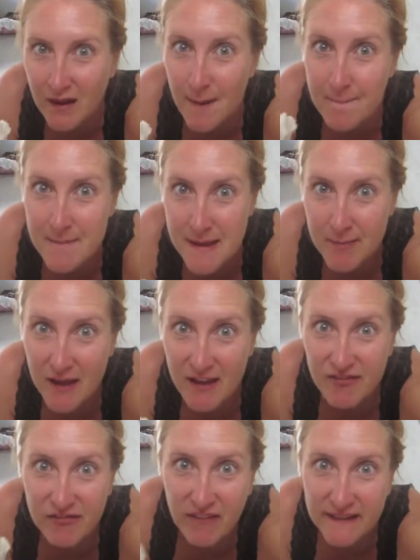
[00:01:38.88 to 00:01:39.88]
Maybe I
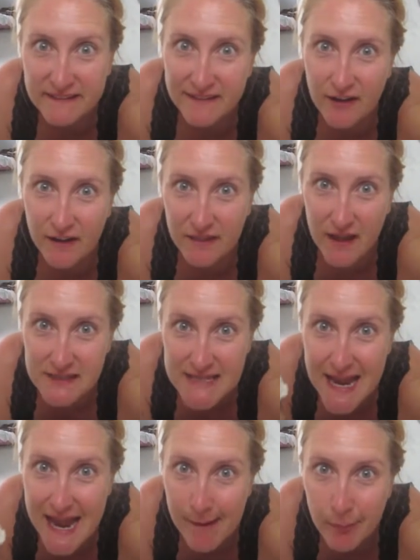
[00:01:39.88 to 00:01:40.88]
finally got that
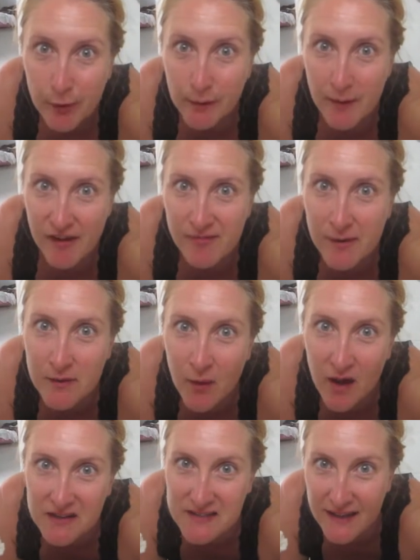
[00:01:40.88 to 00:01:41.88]
tapeworm I've been
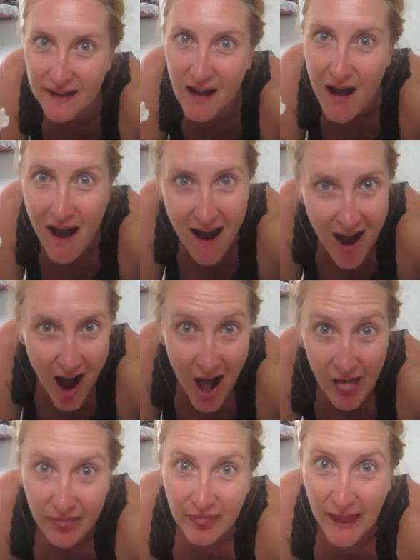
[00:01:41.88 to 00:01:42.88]
wanting.
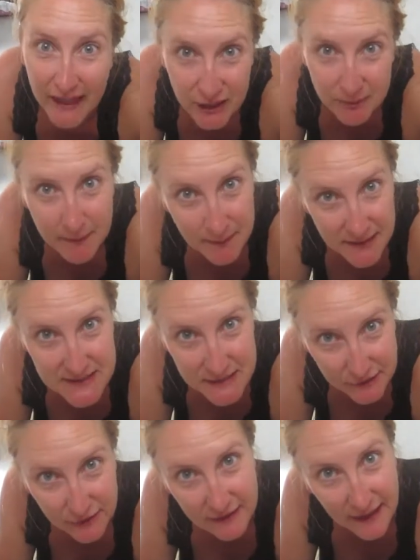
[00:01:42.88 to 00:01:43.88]
That could be my
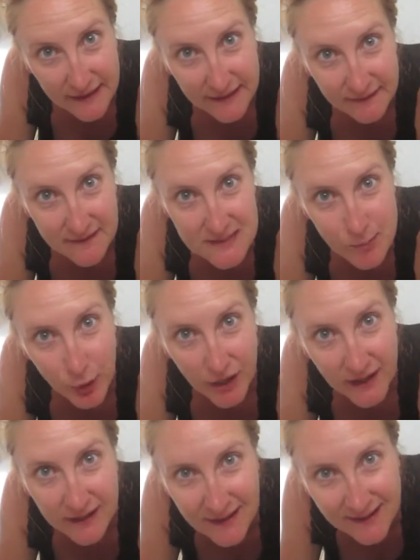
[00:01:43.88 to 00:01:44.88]
silver lining this
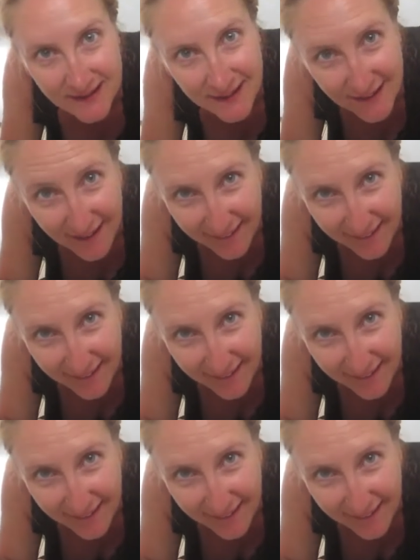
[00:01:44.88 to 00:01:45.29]
morning.